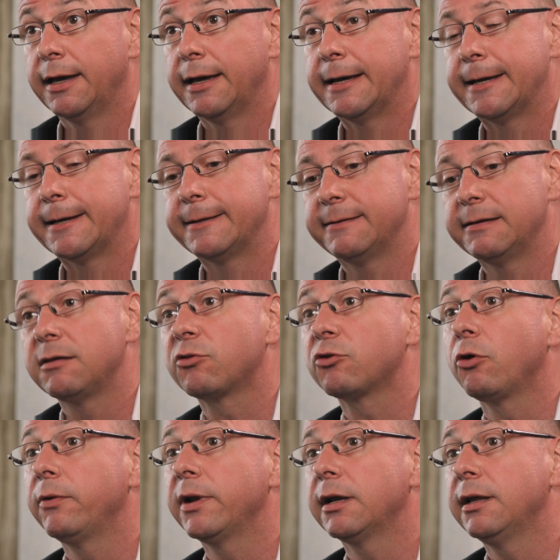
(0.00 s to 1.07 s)
And
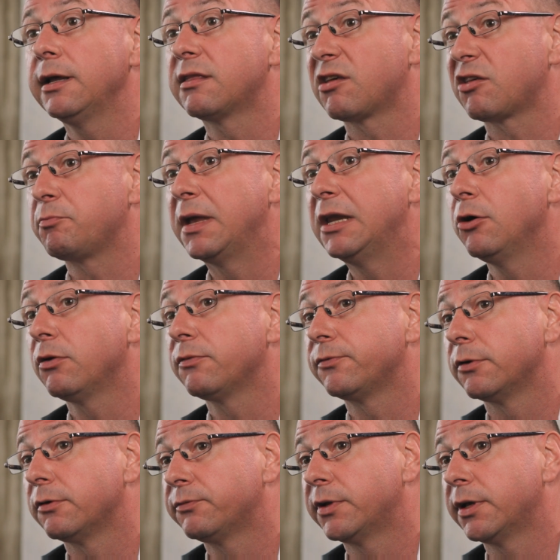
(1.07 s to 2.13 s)
historically, it's a
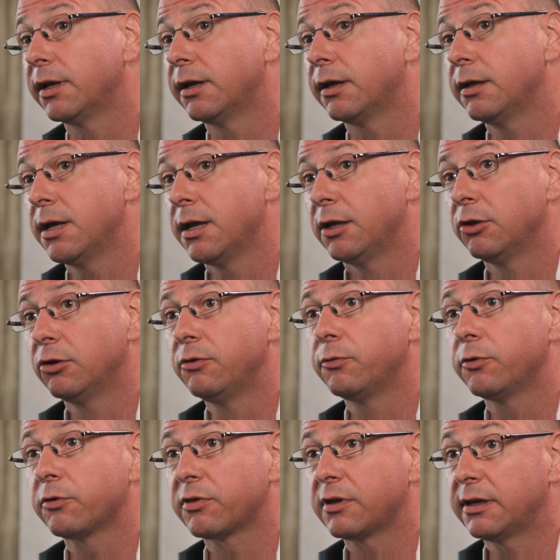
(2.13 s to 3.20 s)
spin-off of the
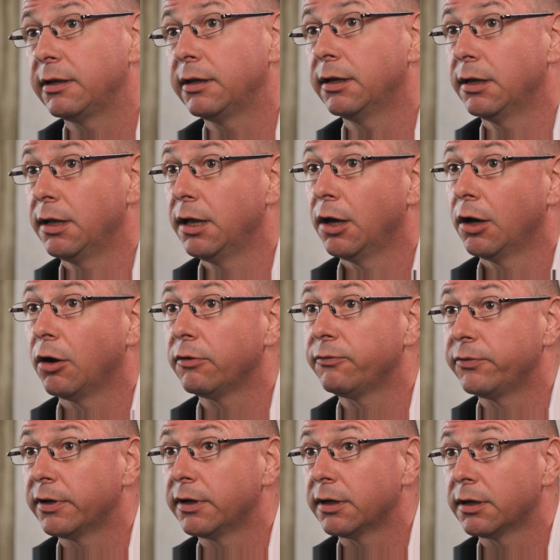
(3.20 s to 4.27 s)
University
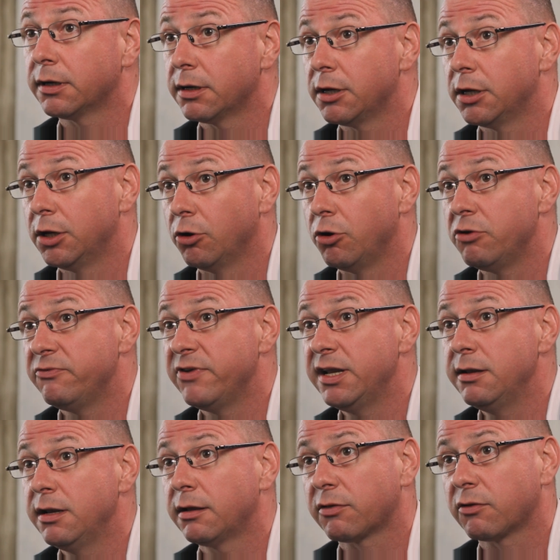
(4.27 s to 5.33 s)
of
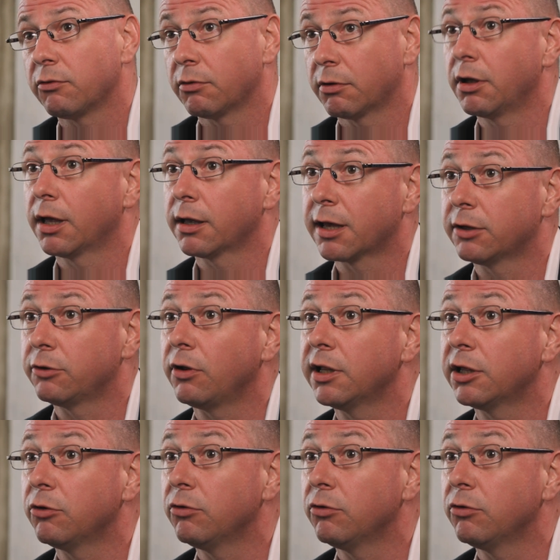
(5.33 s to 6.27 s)
Leuven, so Catholic